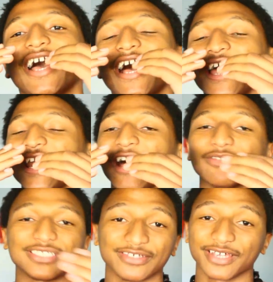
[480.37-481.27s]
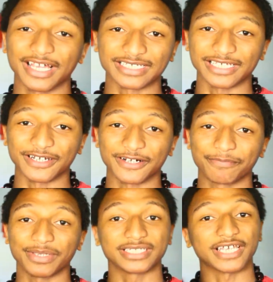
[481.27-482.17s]
And I will see you guys later.
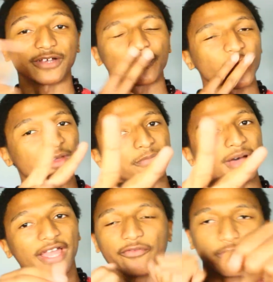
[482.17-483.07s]
Peace out. Bye.